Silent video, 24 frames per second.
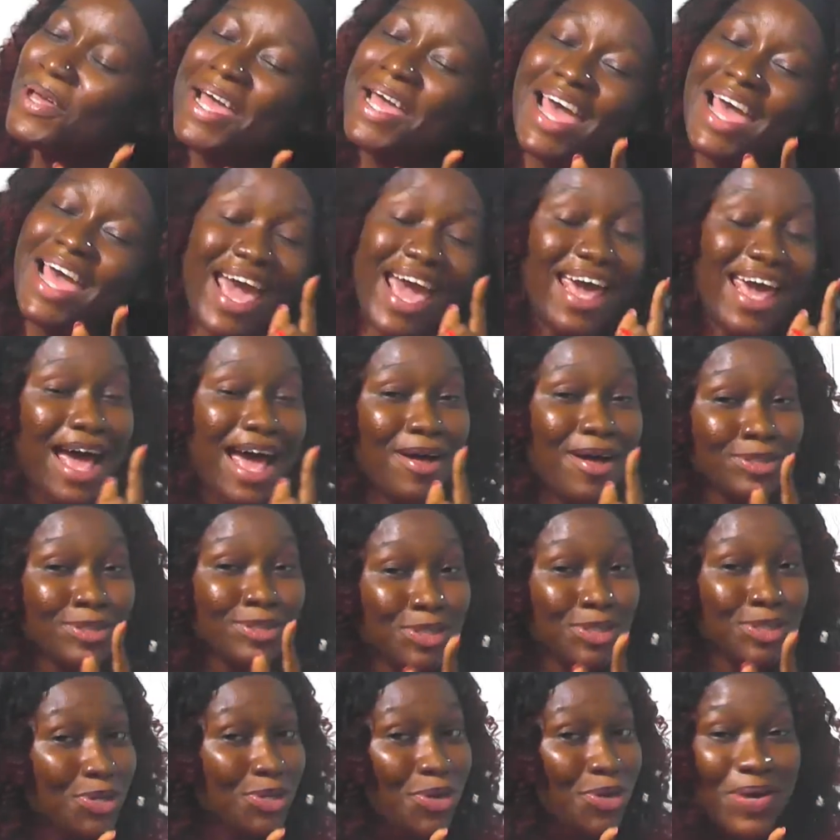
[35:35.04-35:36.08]
and I'll
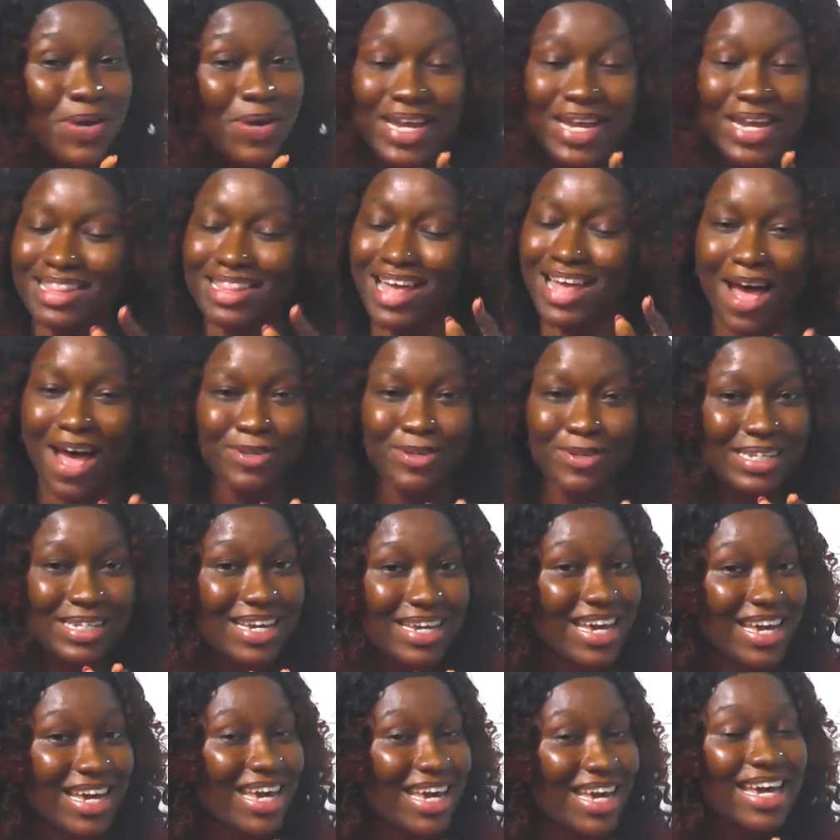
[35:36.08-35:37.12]
do it
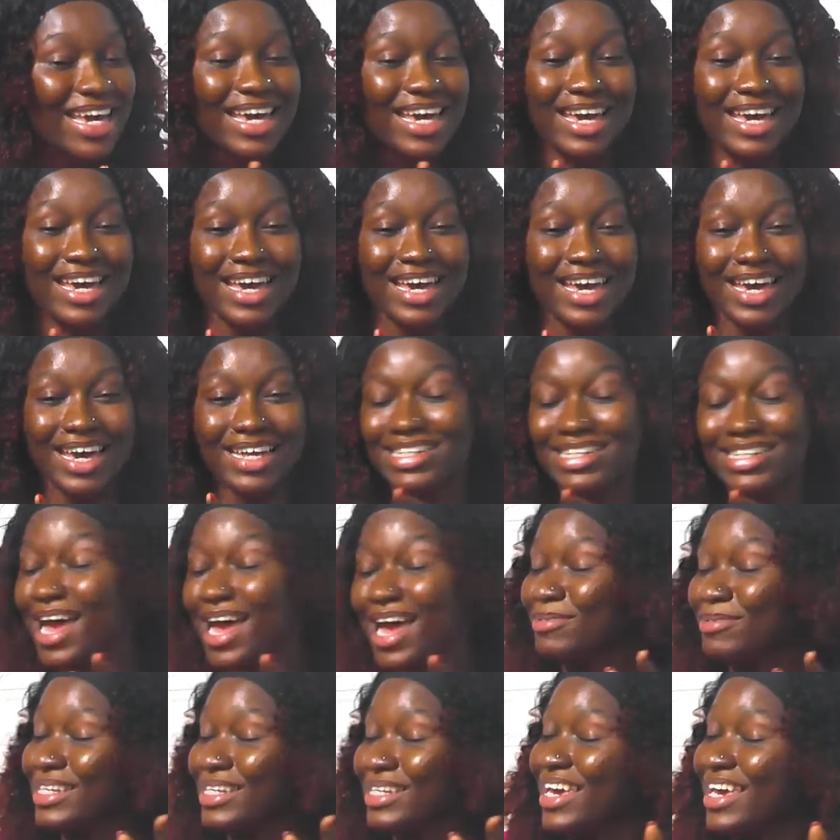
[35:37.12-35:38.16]
1,000
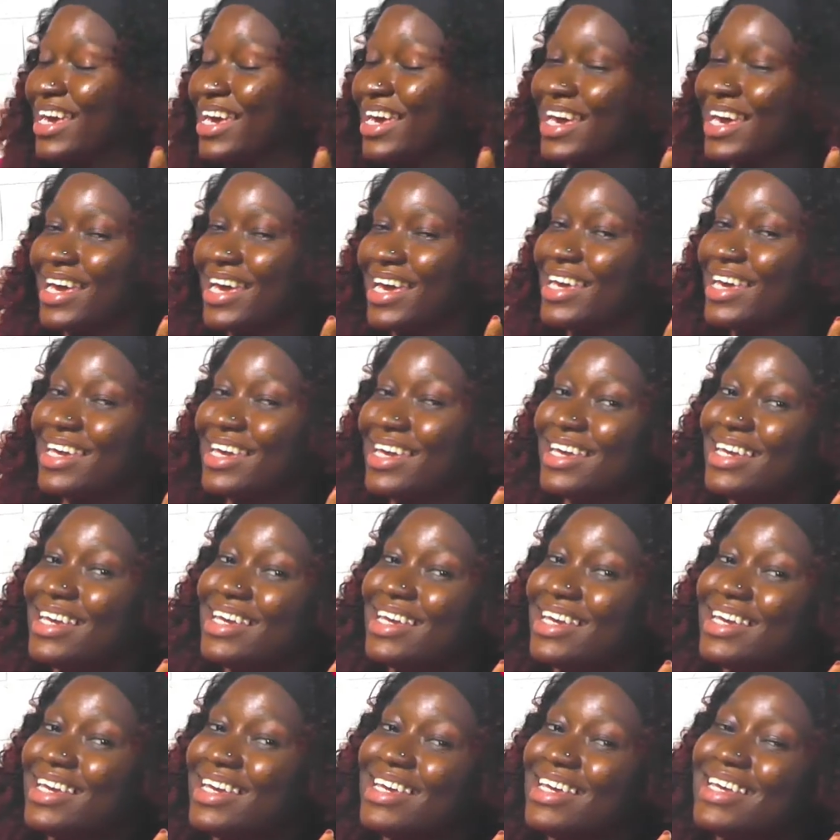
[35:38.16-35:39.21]
times
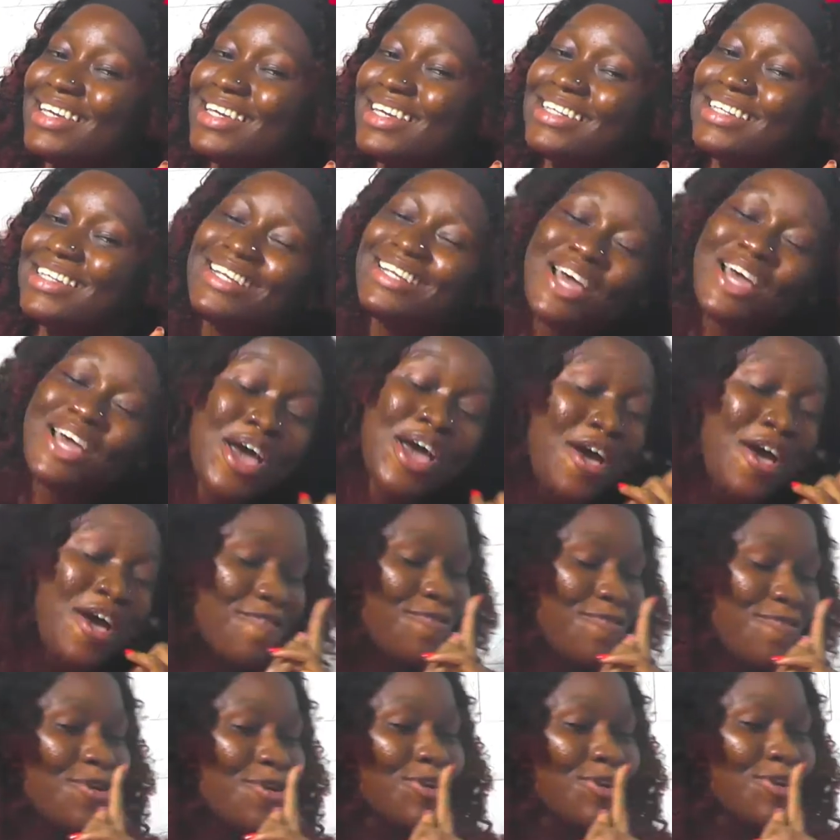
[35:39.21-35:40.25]
again.
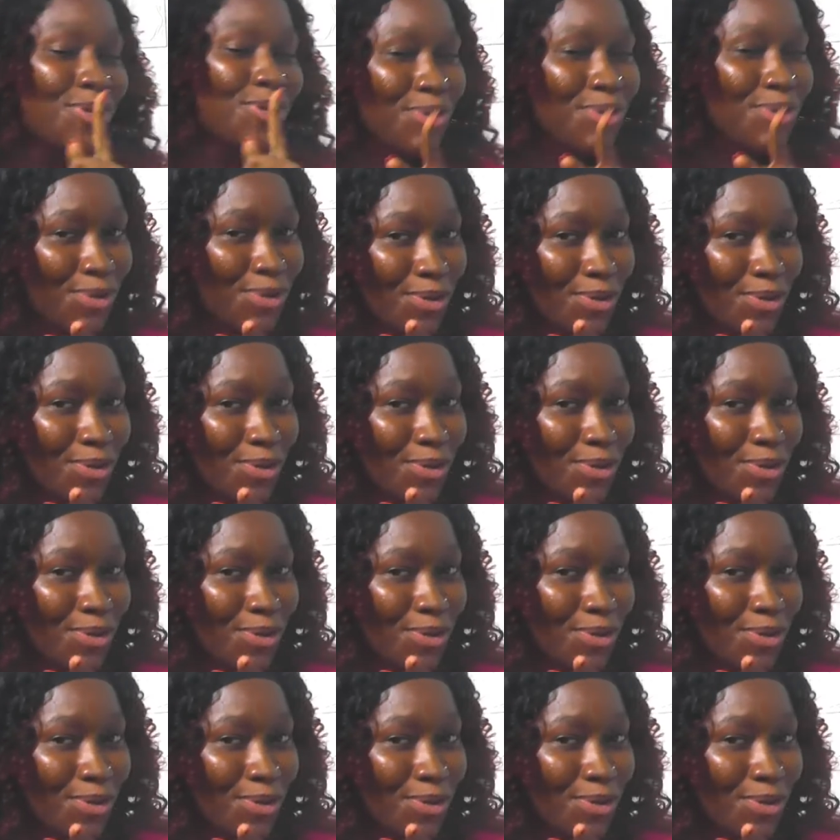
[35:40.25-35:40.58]
For you,